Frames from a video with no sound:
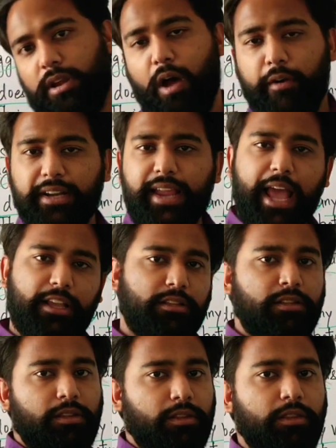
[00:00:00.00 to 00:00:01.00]
Now
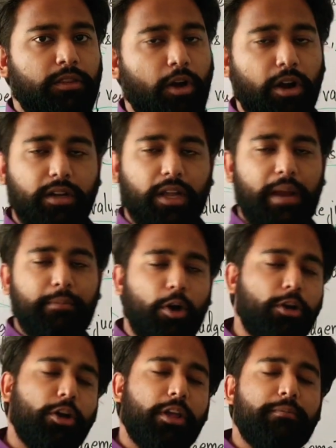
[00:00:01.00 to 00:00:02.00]
I'm not
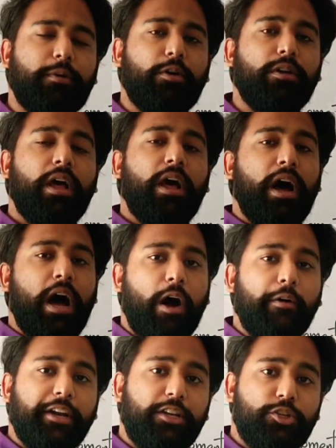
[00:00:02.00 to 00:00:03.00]
talking about
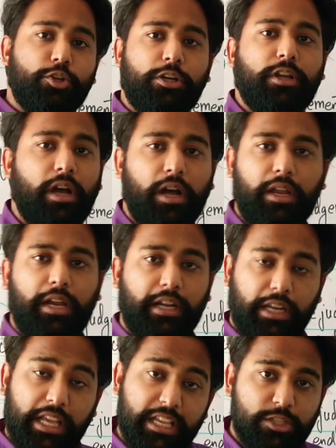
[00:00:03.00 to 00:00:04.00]
how
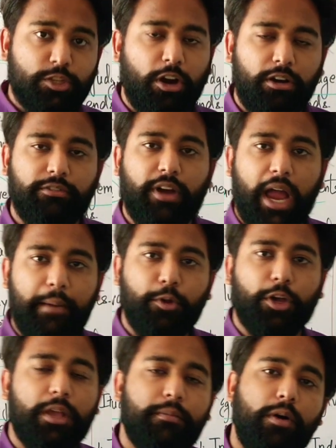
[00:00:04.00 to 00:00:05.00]
it is solved. I'm
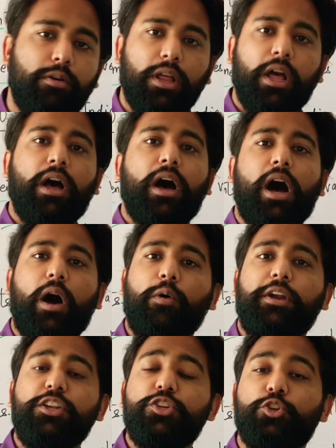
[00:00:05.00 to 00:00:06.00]
talking about
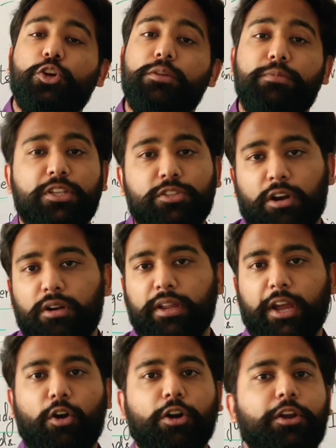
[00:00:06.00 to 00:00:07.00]
how it should be solved
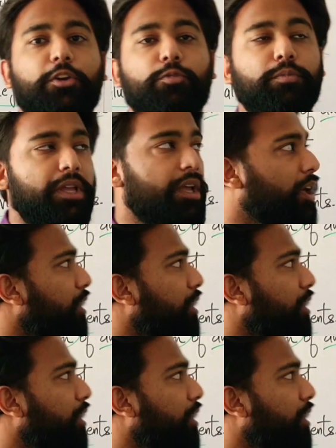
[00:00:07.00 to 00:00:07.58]
according to me.